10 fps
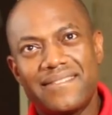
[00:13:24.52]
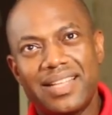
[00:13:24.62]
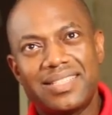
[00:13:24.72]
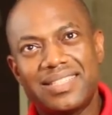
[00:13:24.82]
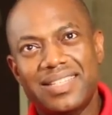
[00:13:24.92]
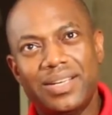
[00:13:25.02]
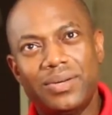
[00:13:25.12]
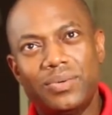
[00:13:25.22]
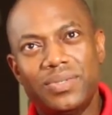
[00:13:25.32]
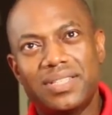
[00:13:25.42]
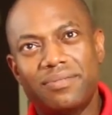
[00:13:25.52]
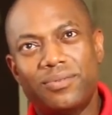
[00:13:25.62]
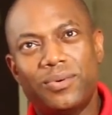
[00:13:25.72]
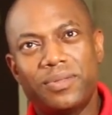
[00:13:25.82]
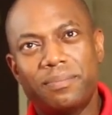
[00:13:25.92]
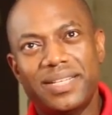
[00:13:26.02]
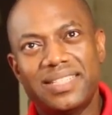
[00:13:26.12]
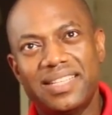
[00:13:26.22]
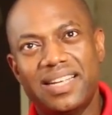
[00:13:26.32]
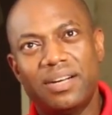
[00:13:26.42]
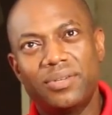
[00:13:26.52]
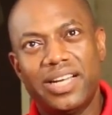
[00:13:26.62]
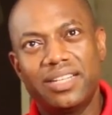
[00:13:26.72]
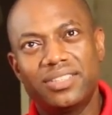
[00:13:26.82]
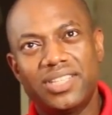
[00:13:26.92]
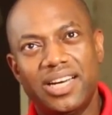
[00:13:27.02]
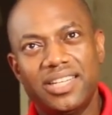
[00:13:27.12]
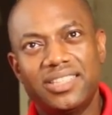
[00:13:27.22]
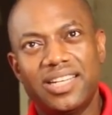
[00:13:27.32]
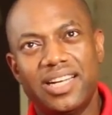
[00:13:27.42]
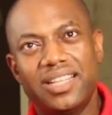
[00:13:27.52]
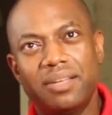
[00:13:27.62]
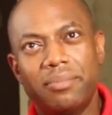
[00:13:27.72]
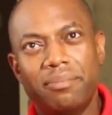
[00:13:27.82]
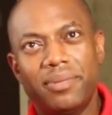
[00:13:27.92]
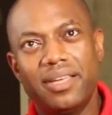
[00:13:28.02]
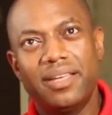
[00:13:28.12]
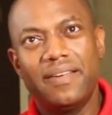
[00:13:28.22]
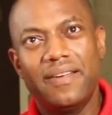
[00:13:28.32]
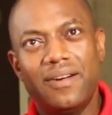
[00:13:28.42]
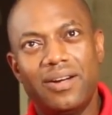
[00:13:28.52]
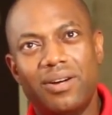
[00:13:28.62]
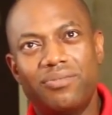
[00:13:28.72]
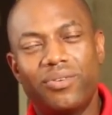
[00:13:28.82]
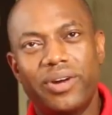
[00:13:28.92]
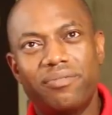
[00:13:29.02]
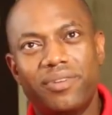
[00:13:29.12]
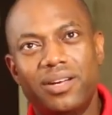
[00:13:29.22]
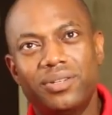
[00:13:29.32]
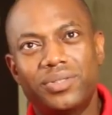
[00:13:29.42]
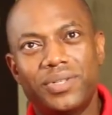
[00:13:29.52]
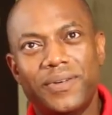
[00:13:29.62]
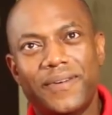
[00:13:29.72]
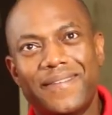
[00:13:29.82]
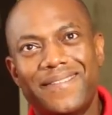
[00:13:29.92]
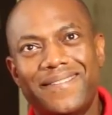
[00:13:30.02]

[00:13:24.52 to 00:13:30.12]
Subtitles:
let's see, who's the fourth person that I would like to challenge that I think might be of great value to you?